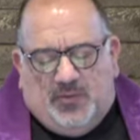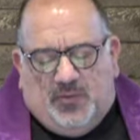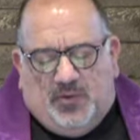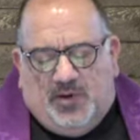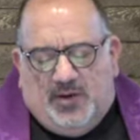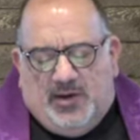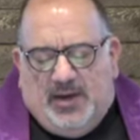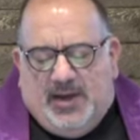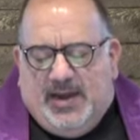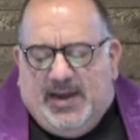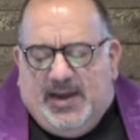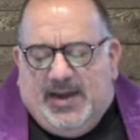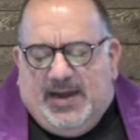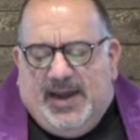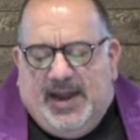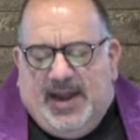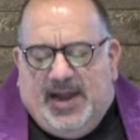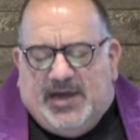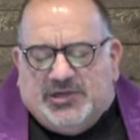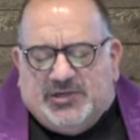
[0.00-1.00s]
where it
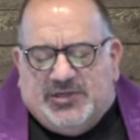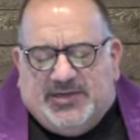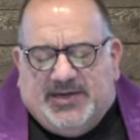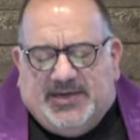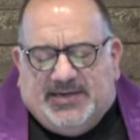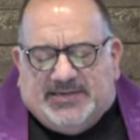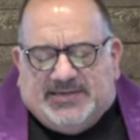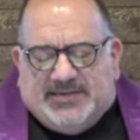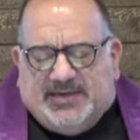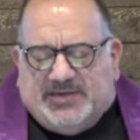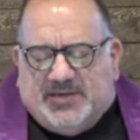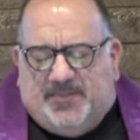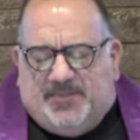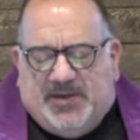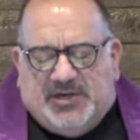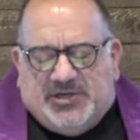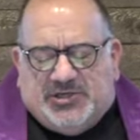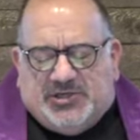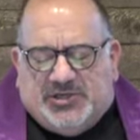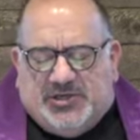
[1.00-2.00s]
actually is a
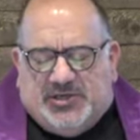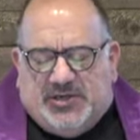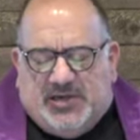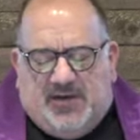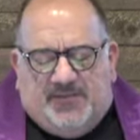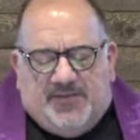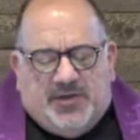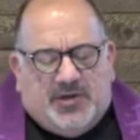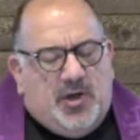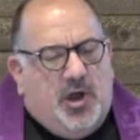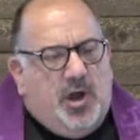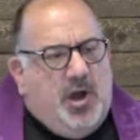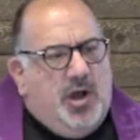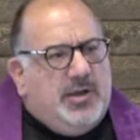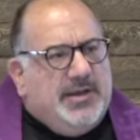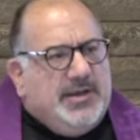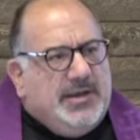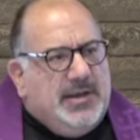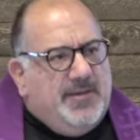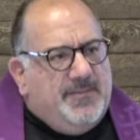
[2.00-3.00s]
depiction of the
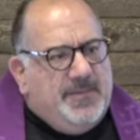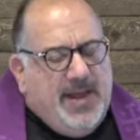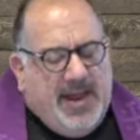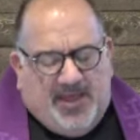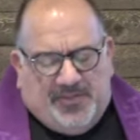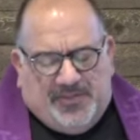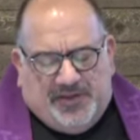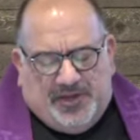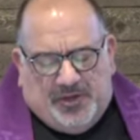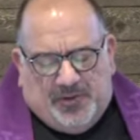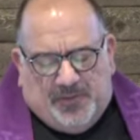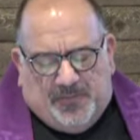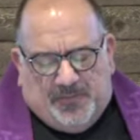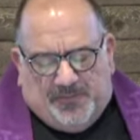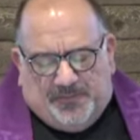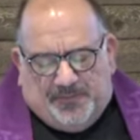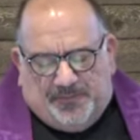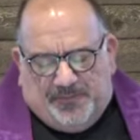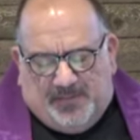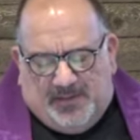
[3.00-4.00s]
calling of Matthew.
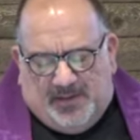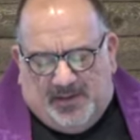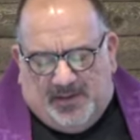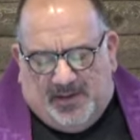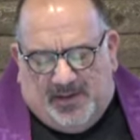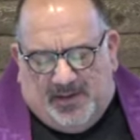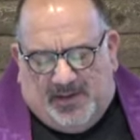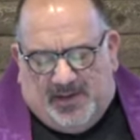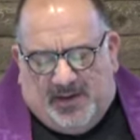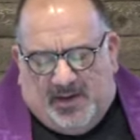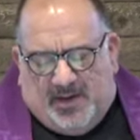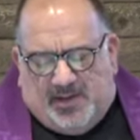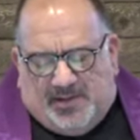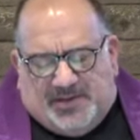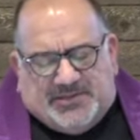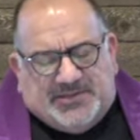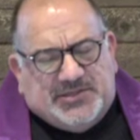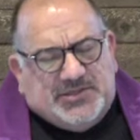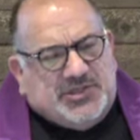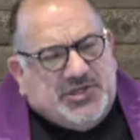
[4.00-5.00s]

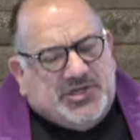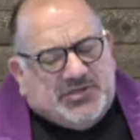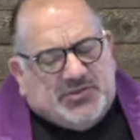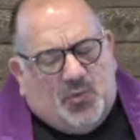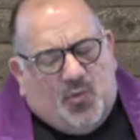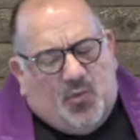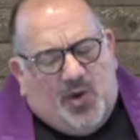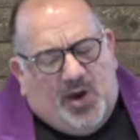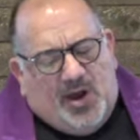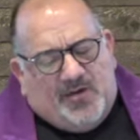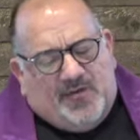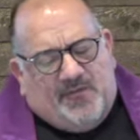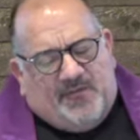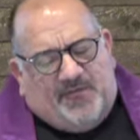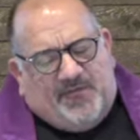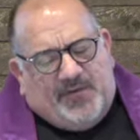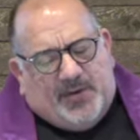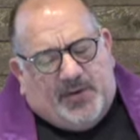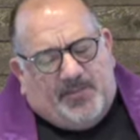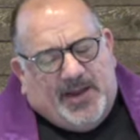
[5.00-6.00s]
This is just one
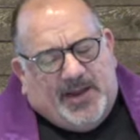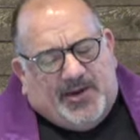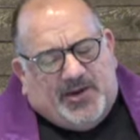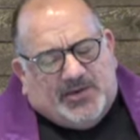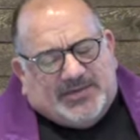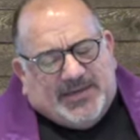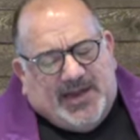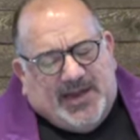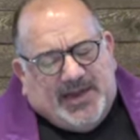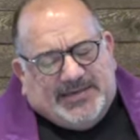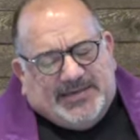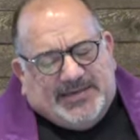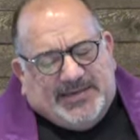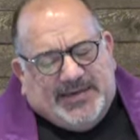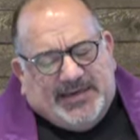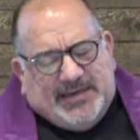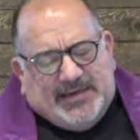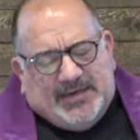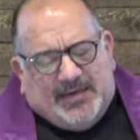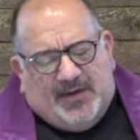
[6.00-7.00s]
filmmaker's
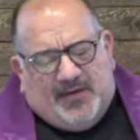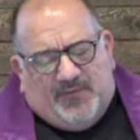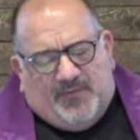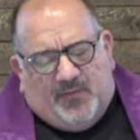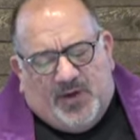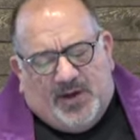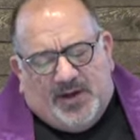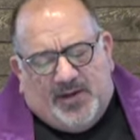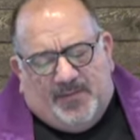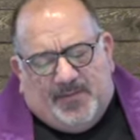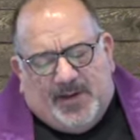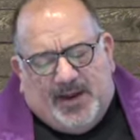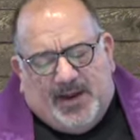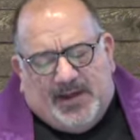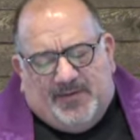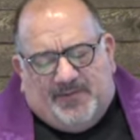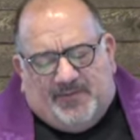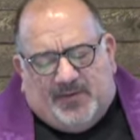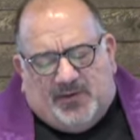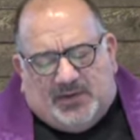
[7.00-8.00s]
idea of what it might
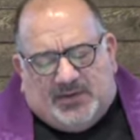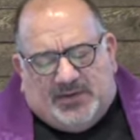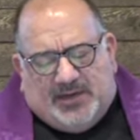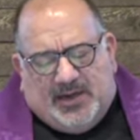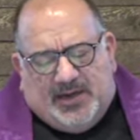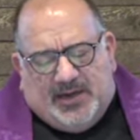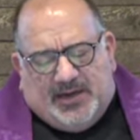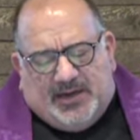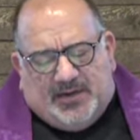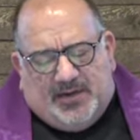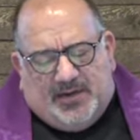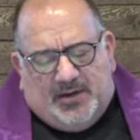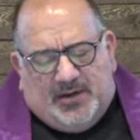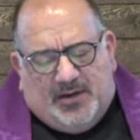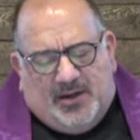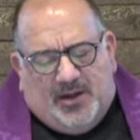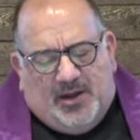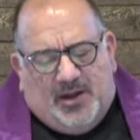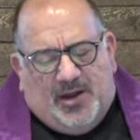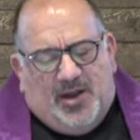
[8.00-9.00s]
have looked like
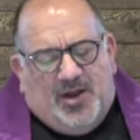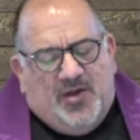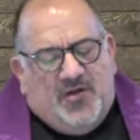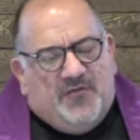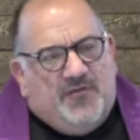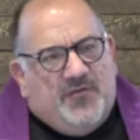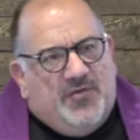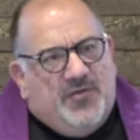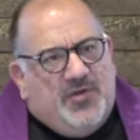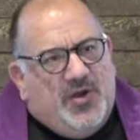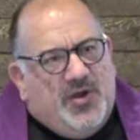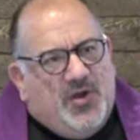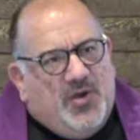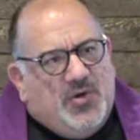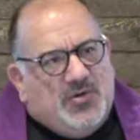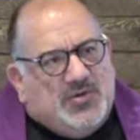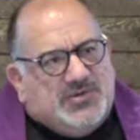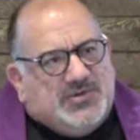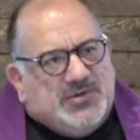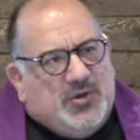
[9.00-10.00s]
for
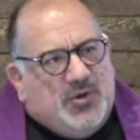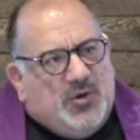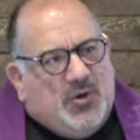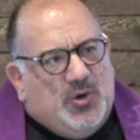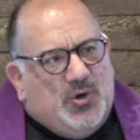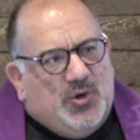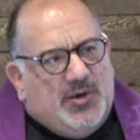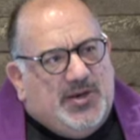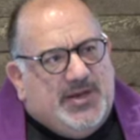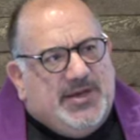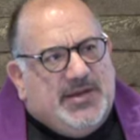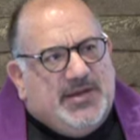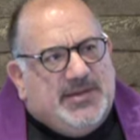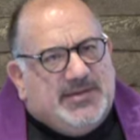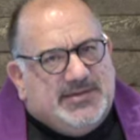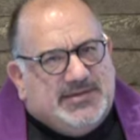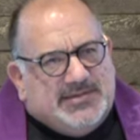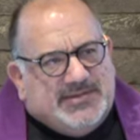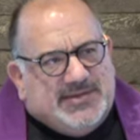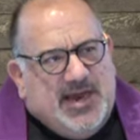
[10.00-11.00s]
those early
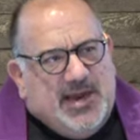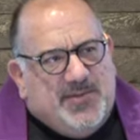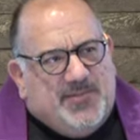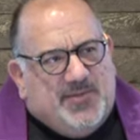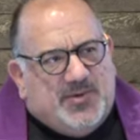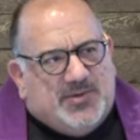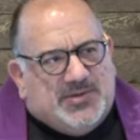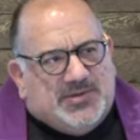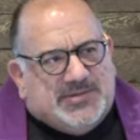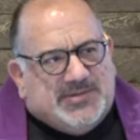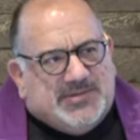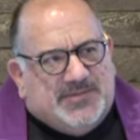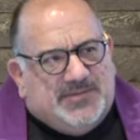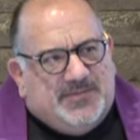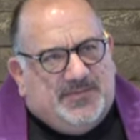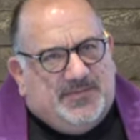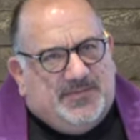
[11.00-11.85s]
disciples.